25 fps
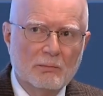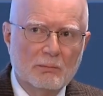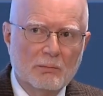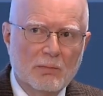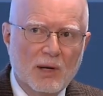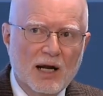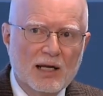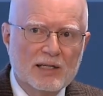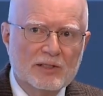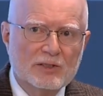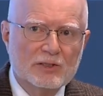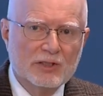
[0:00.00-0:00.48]

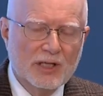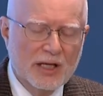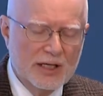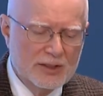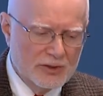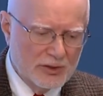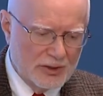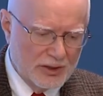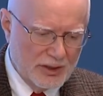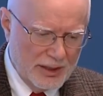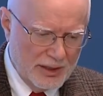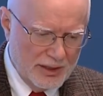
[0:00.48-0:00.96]
My
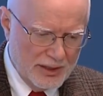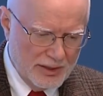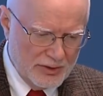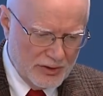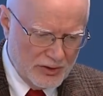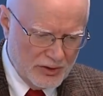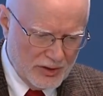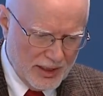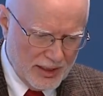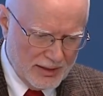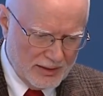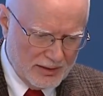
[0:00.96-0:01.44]
sense
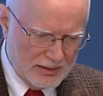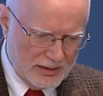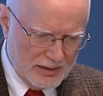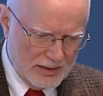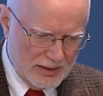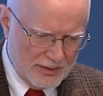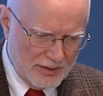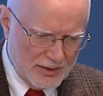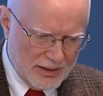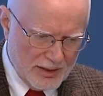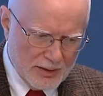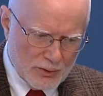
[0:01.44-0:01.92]
is that
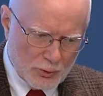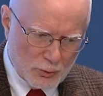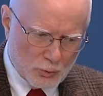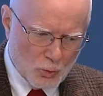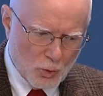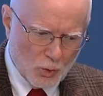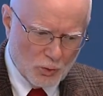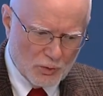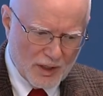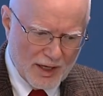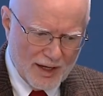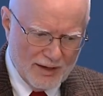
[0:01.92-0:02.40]
things
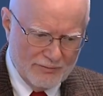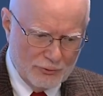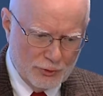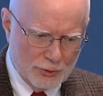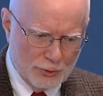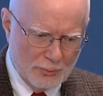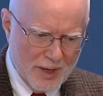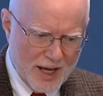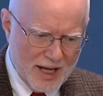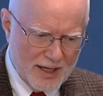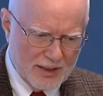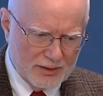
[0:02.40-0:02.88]
won't have
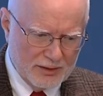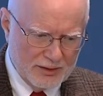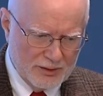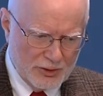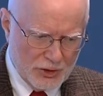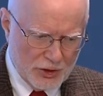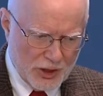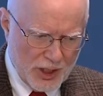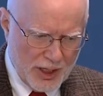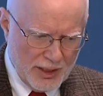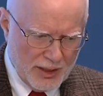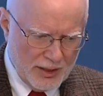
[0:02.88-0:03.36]
dramatically
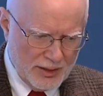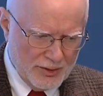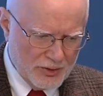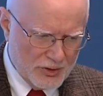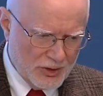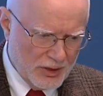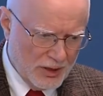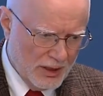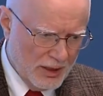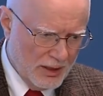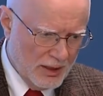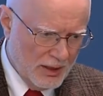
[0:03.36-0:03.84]

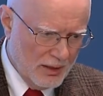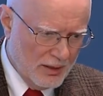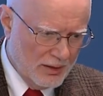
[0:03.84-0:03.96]
changed,